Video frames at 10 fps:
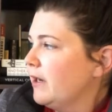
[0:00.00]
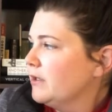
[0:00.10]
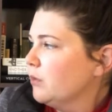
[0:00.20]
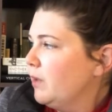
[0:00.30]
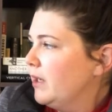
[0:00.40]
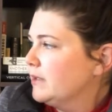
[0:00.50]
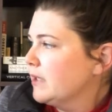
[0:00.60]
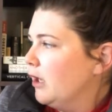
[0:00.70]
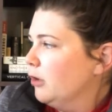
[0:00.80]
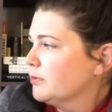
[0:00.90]
find a way to
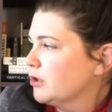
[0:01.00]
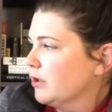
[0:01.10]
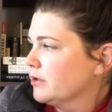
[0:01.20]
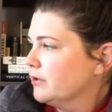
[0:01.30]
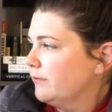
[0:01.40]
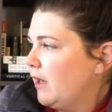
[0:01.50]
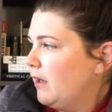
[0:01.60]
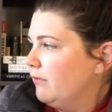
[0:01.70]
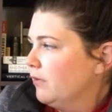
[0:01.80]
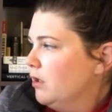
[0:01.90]
help sharks
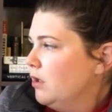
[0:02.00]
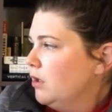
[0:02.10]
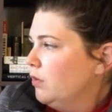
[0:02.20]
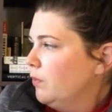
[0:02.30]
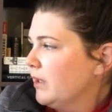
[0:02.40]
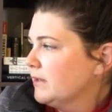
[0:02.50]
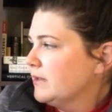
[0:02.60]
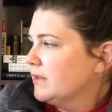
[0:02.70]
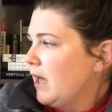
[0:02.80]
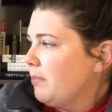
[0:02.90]
survive. We can
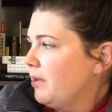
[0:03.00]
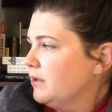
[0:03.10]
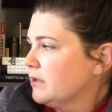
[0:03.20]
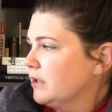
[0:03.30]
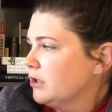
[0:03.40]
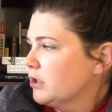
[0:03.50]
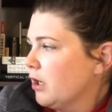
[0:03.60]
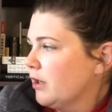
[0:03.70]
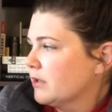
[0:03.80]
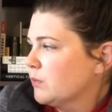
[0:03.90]
stop hunting
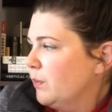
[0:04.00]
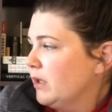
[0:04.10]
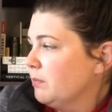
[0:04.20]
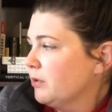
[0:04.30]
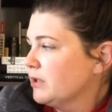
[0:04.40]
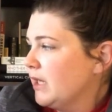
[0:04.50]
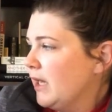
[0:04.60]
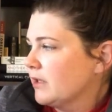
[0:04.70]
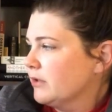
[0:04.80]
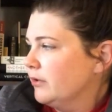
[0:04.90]
sharks. We can
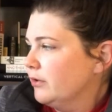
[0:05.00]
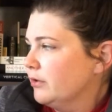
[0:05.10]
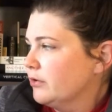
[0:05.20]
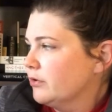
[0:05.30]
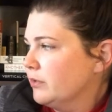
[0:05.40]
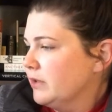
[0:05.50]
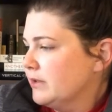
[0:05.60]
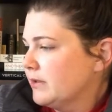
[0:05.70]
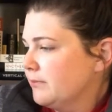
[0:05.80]
protect their nurseries.